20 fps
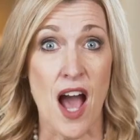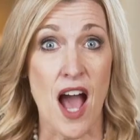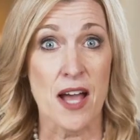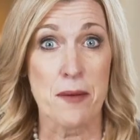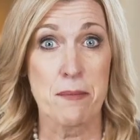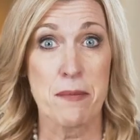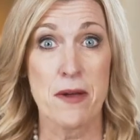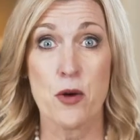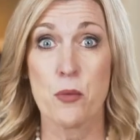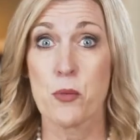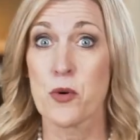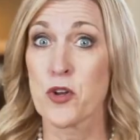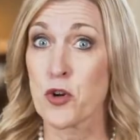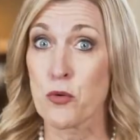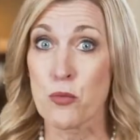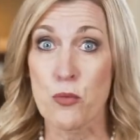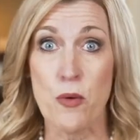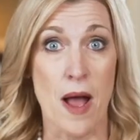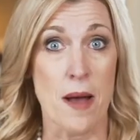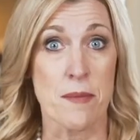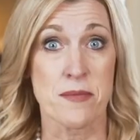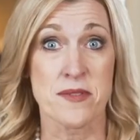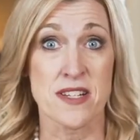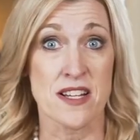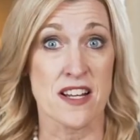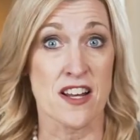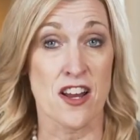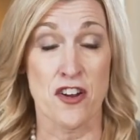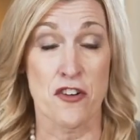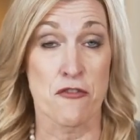cockpit would erupt
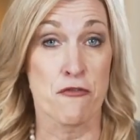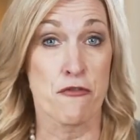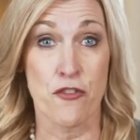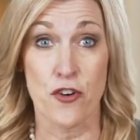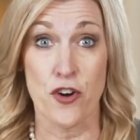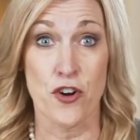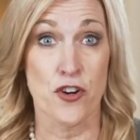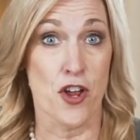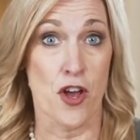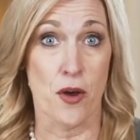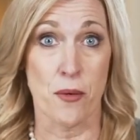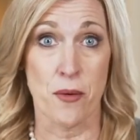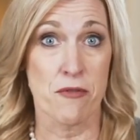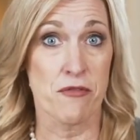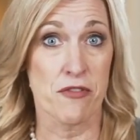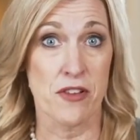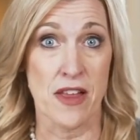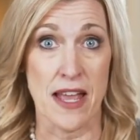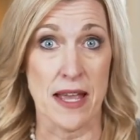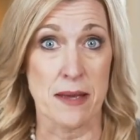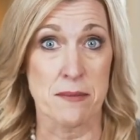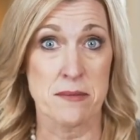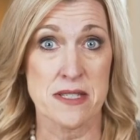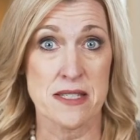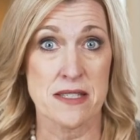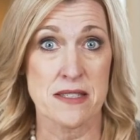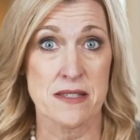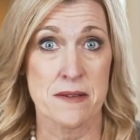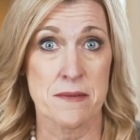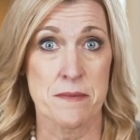in an inferno of
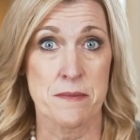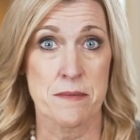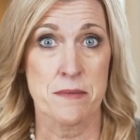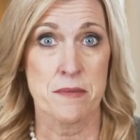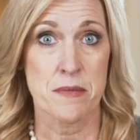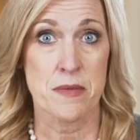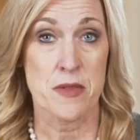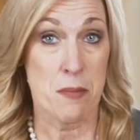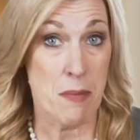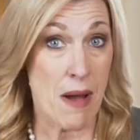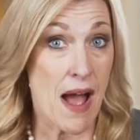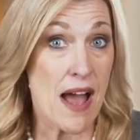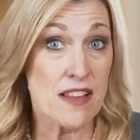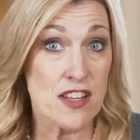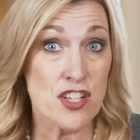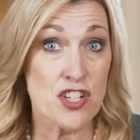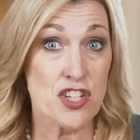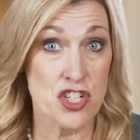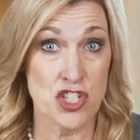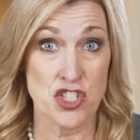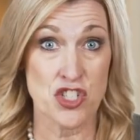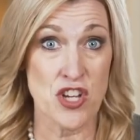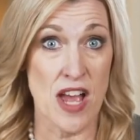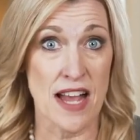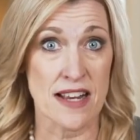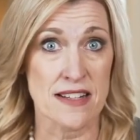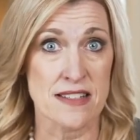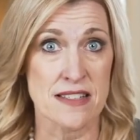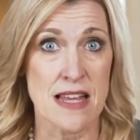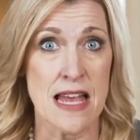flames. The pilot could
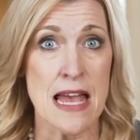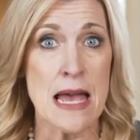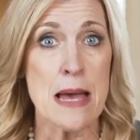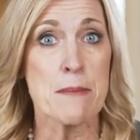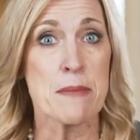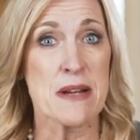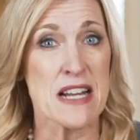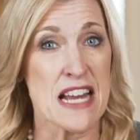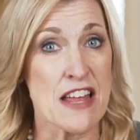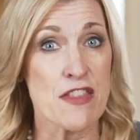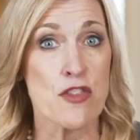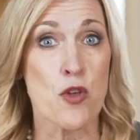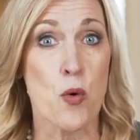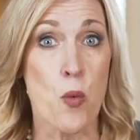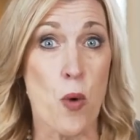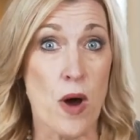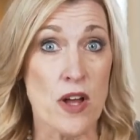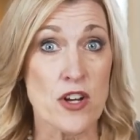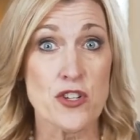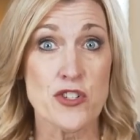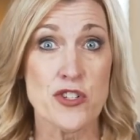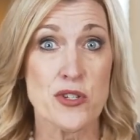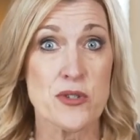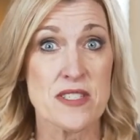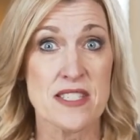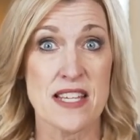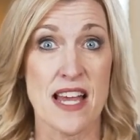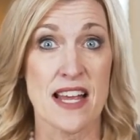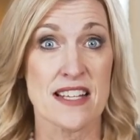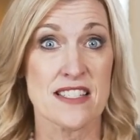eject, but in the one or
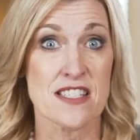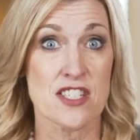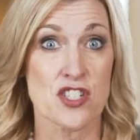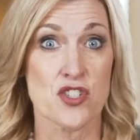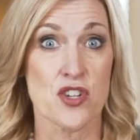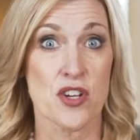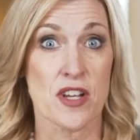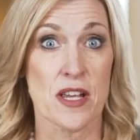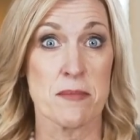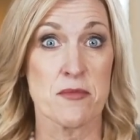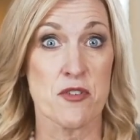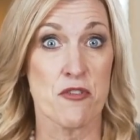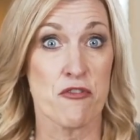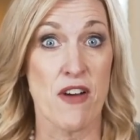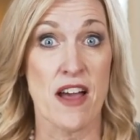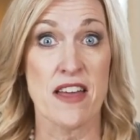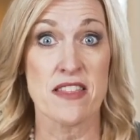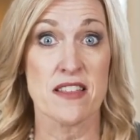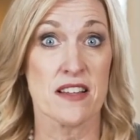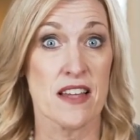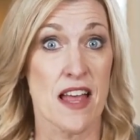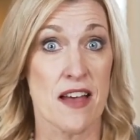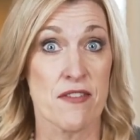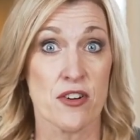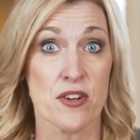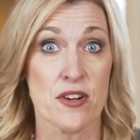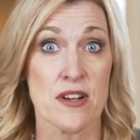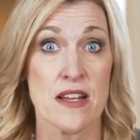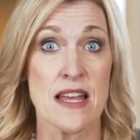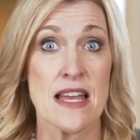two seconds it took him to find the
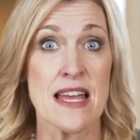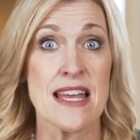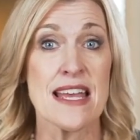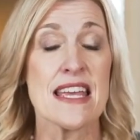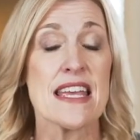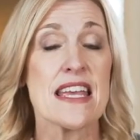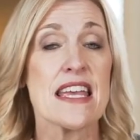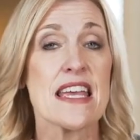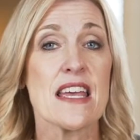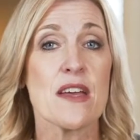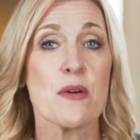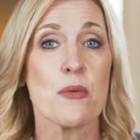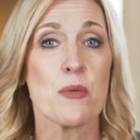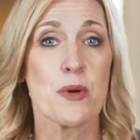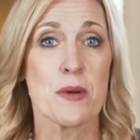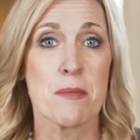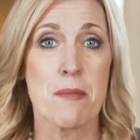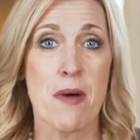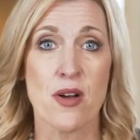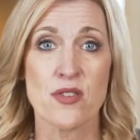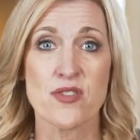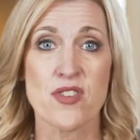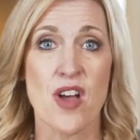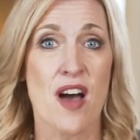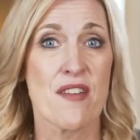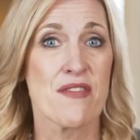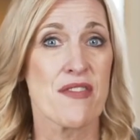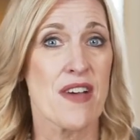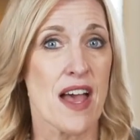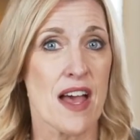lever, heat would melt
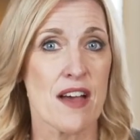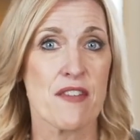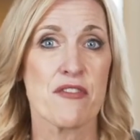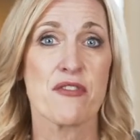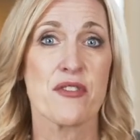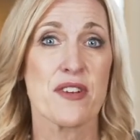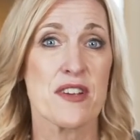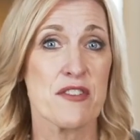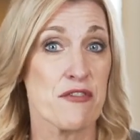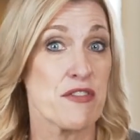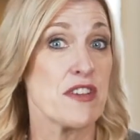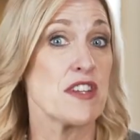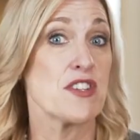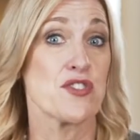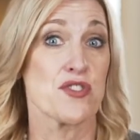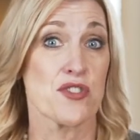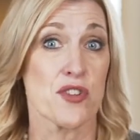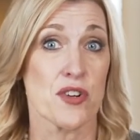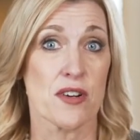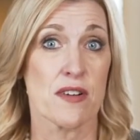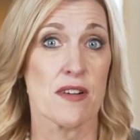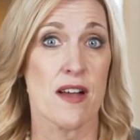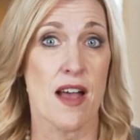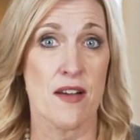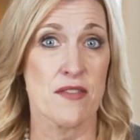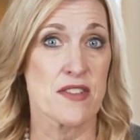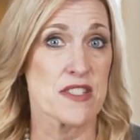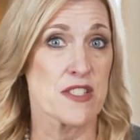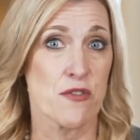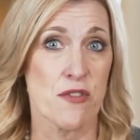off every feature
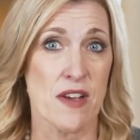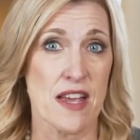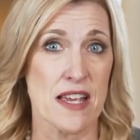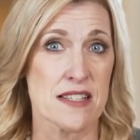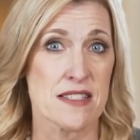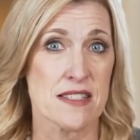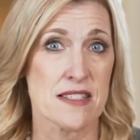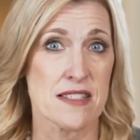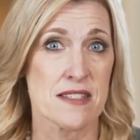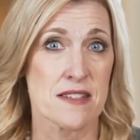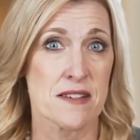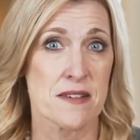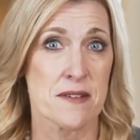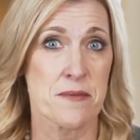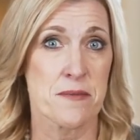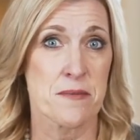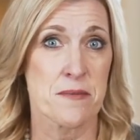of his face.